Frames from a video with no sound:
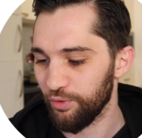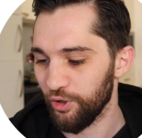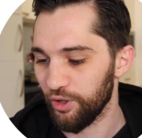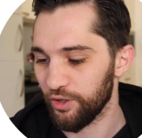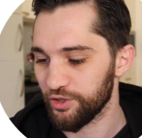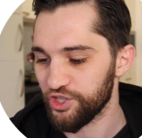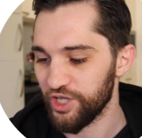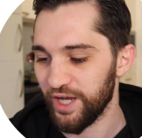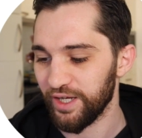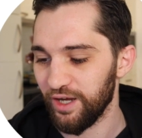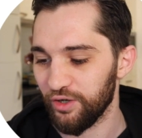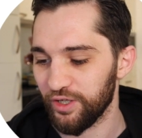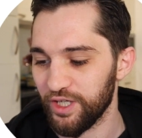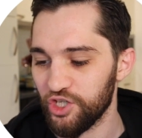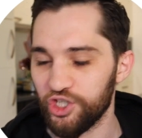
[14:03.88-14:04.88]
per
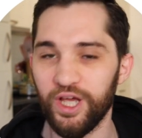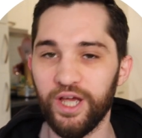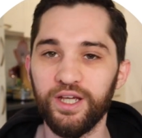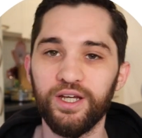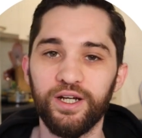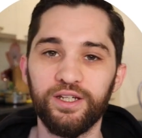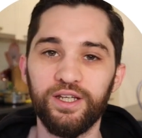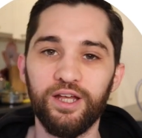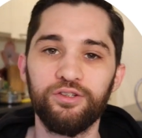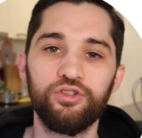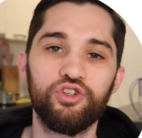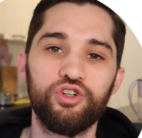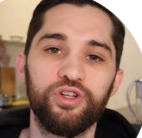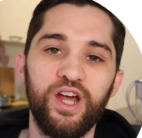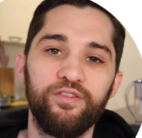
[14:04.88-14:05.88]
checkout initiate, and again you
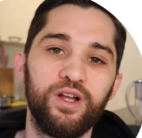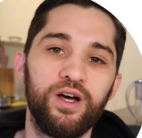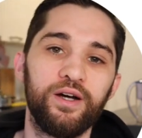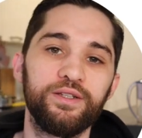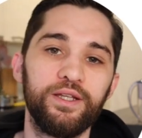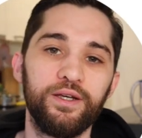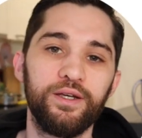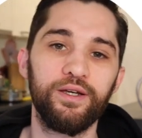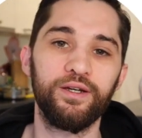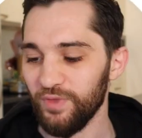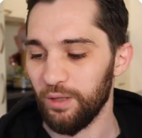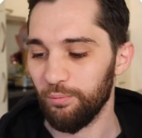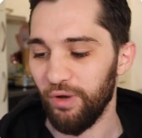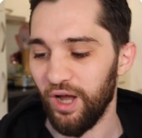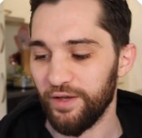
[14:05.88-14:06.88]
should have an idea
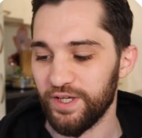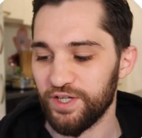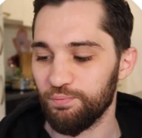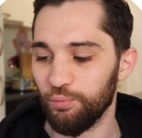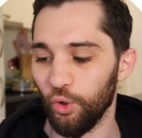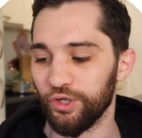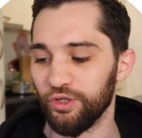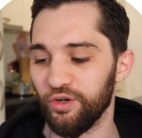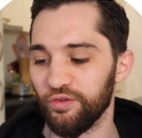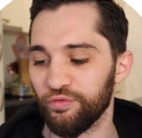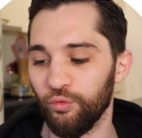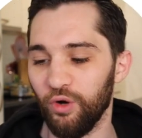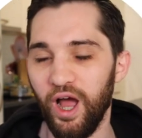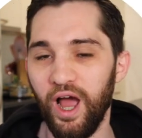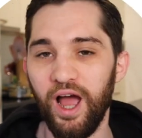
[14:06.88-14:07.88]
by this point
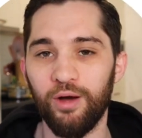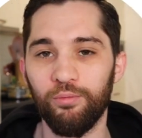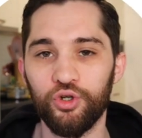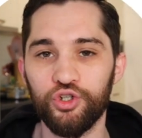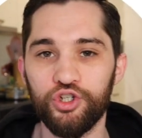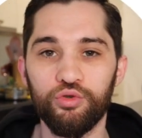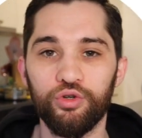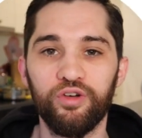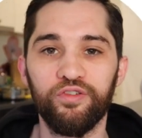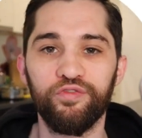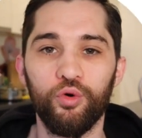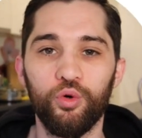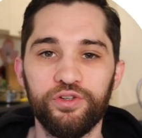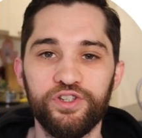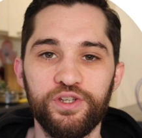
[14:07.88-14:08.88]
of how much you can
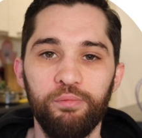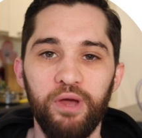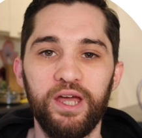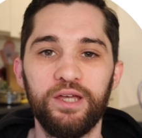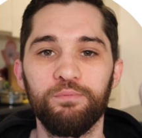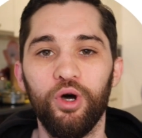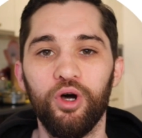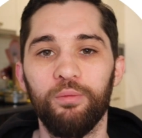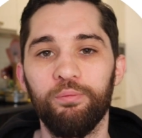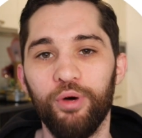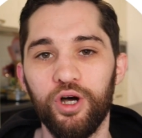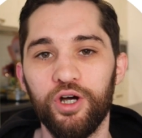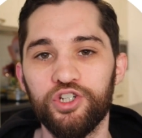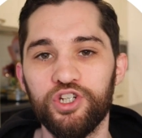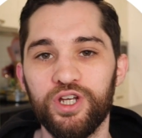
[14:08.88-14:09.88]
afford to pay per
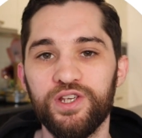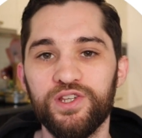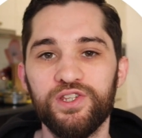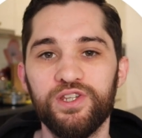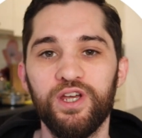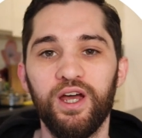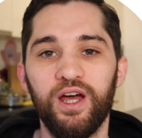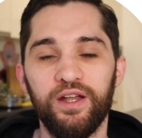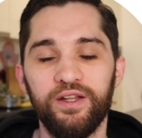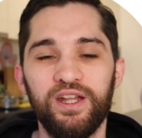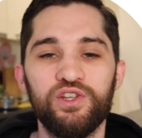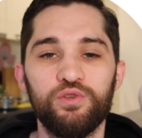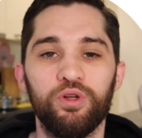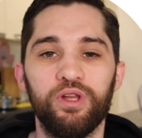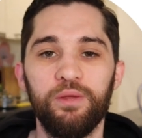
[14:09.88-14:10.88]
purchase, and
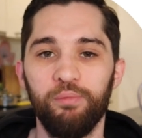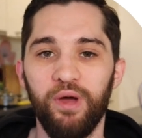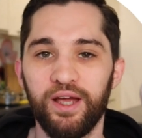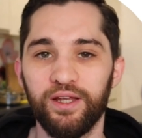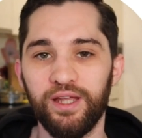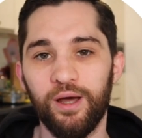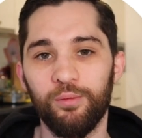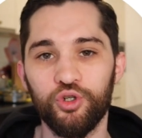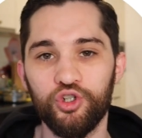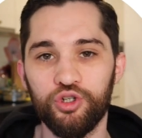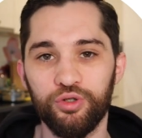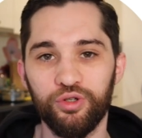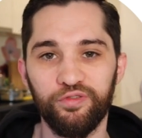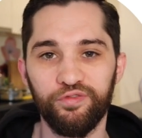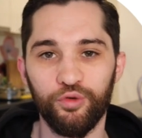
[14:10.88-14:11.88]
this will impact how much you
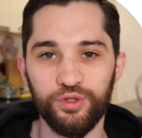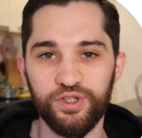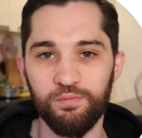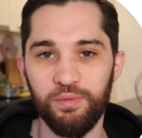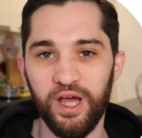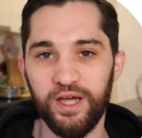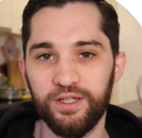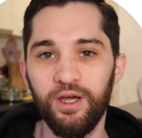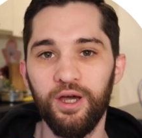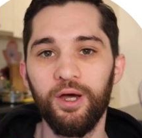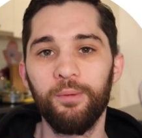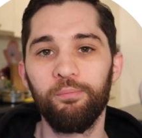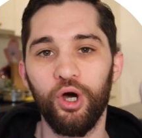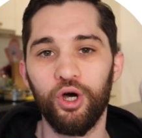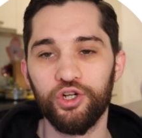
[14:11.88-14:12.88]
can afford to pay
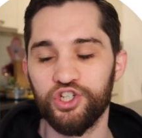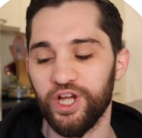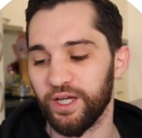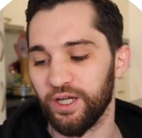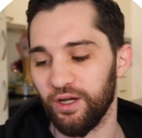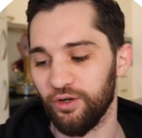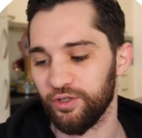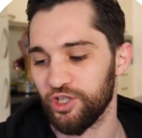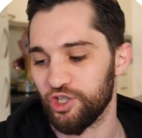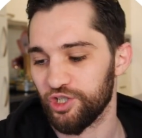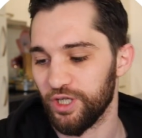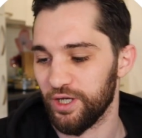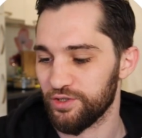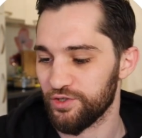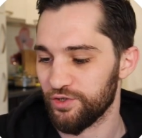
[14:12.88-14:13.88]
per checkout
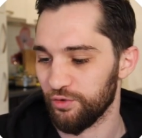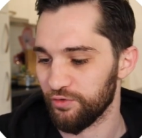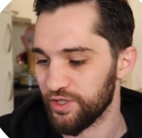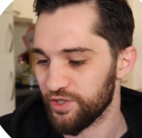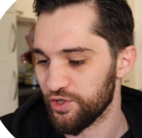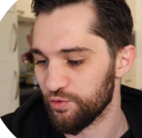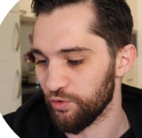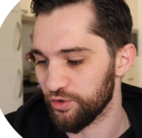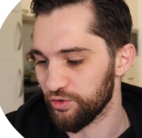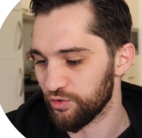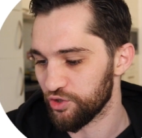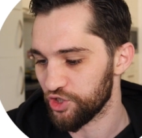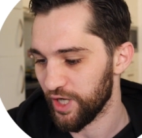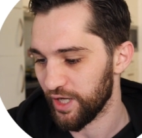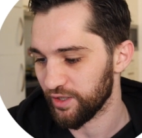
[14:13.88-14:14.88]
initiate. So this is where you
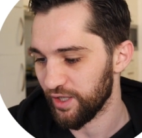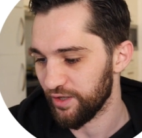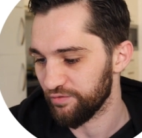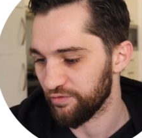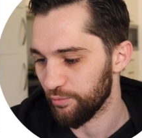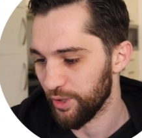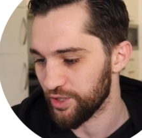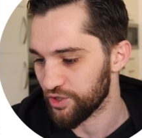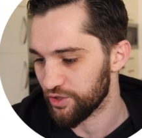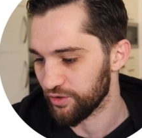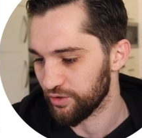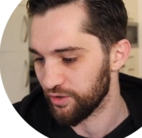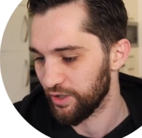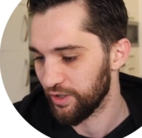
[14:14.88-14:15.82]
can check that information.